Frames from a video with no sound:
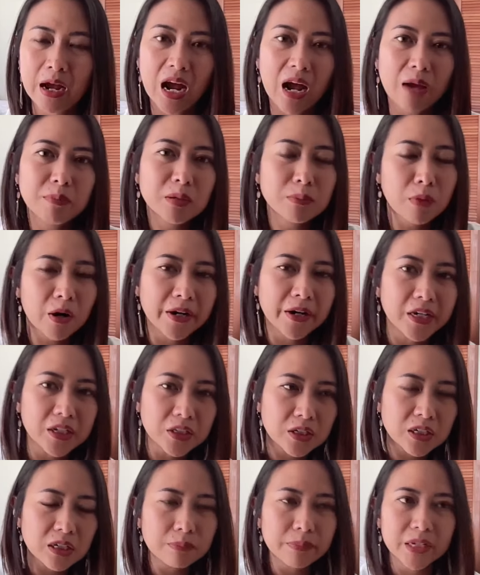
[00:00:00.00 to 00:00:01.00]
I'm a
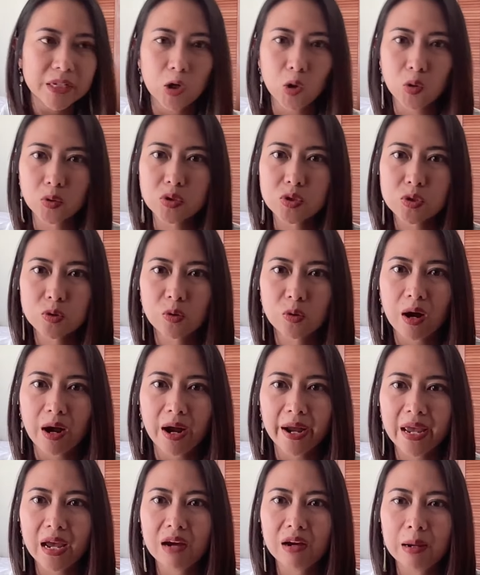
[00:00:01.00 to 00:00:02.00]
marketer, but also
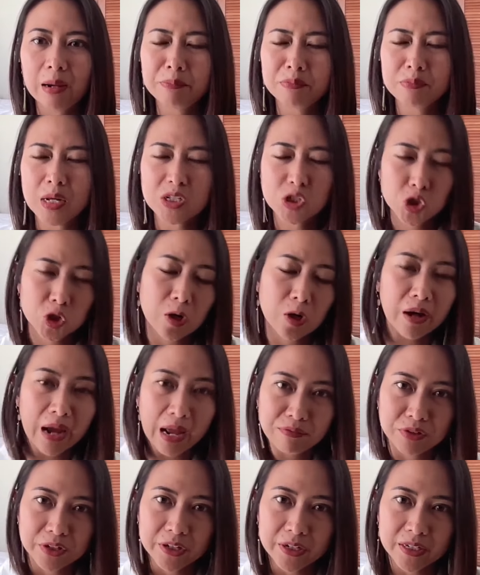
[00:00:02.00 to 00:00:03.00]
I am a strong
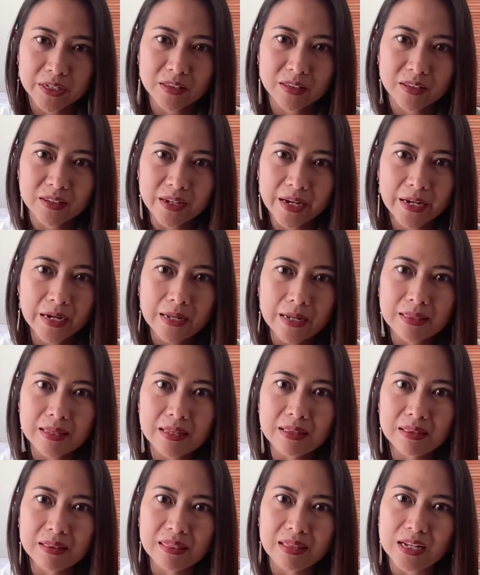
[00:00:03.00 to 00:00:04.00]
advocate. And I
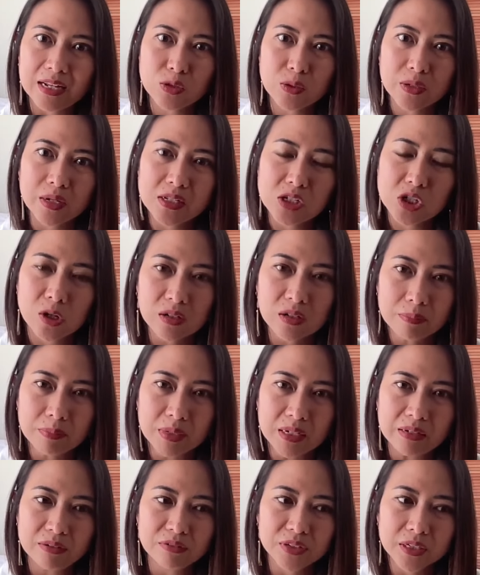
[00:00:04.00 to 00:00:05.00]
think that's what I strongly
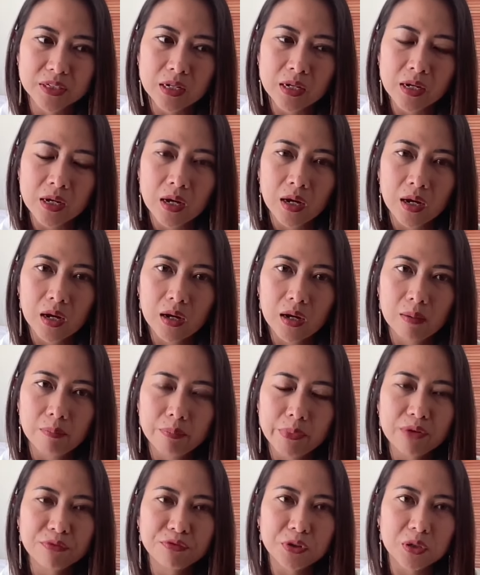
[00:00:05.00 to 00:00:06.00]
believe in.
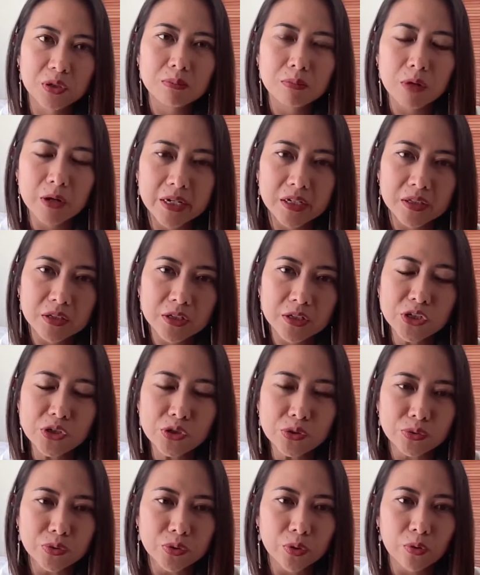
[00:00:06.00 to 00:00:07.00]
If you're a marketer,
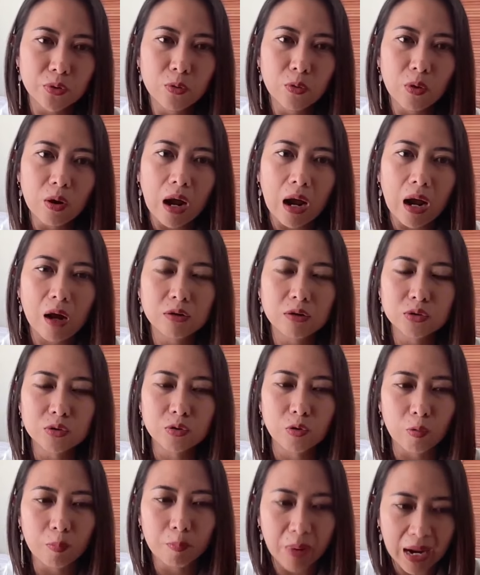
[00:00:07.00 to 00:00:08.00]
you know how to
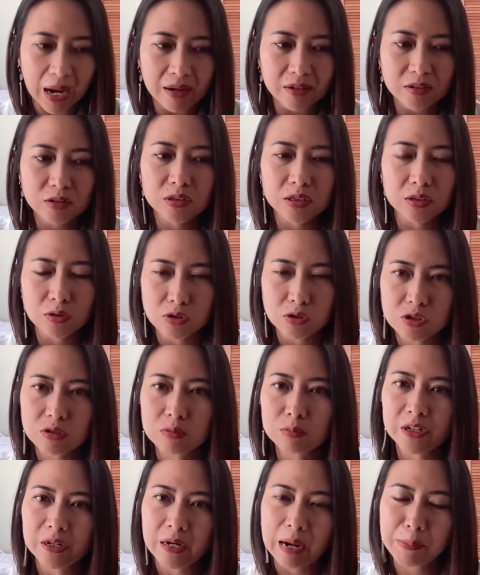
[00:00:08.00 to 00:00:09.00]
go back to the
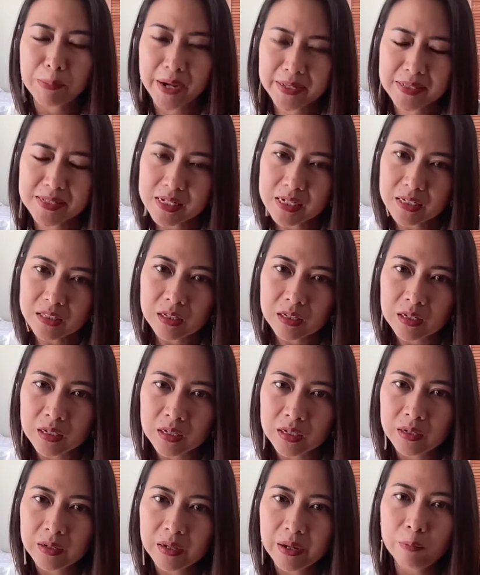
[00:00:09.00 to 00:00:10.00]
consumer mindset
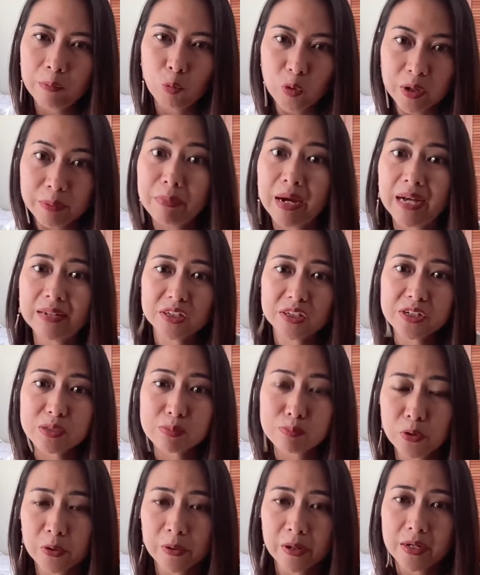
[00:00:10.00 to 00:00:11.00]
and what
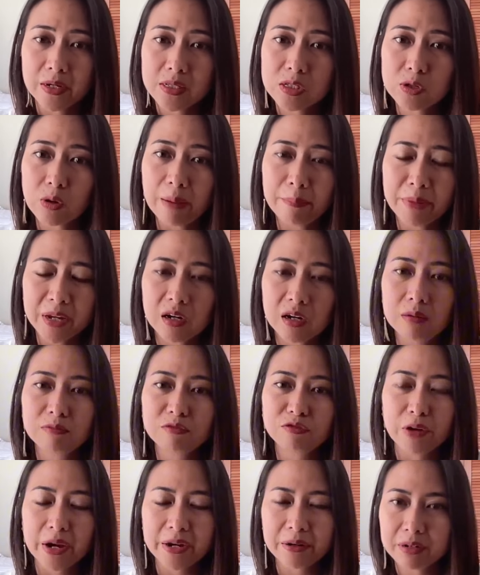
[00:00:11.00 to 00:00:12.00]
matters more. So I
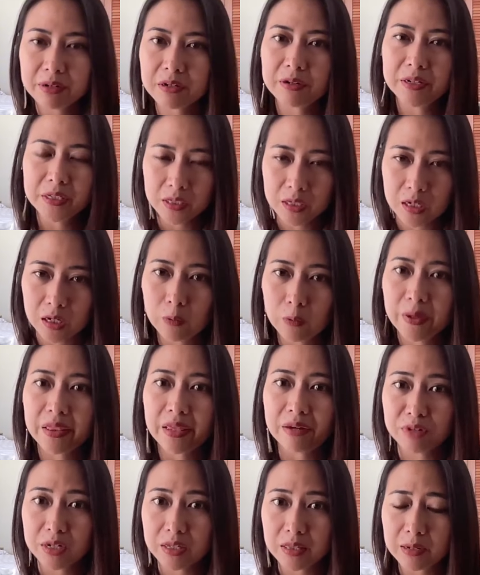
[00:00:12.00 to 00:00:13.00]
become very critical with
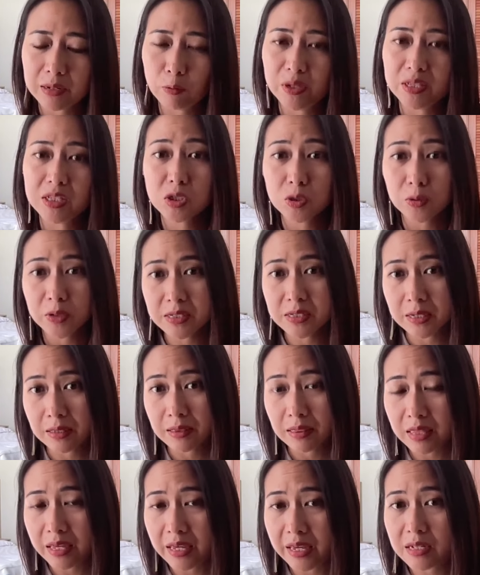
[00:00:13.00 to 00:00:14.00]
everything, with
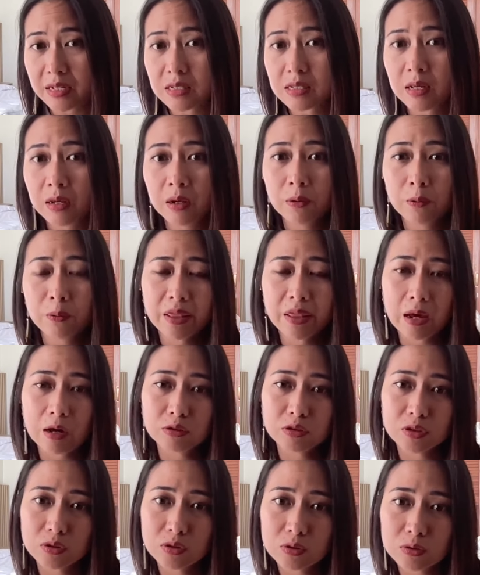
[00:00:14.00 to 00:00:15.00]
sourcing things, with how to